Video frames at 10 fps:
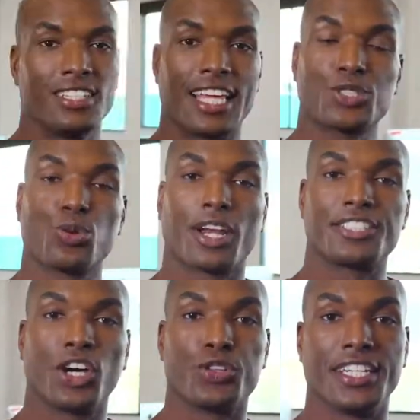That's what I
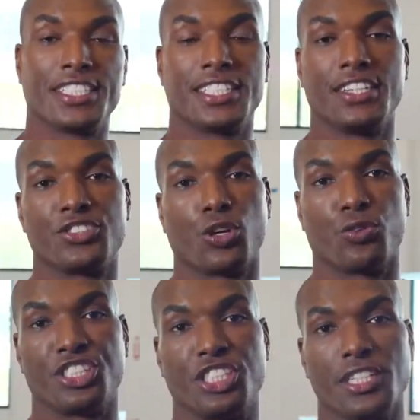told the engineers over
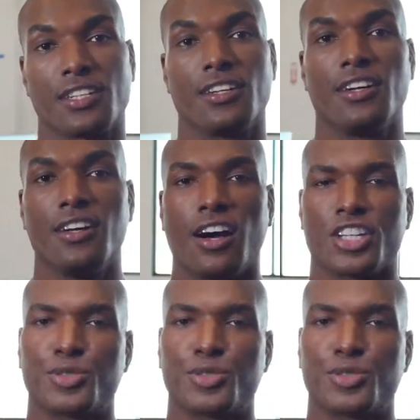Chic, a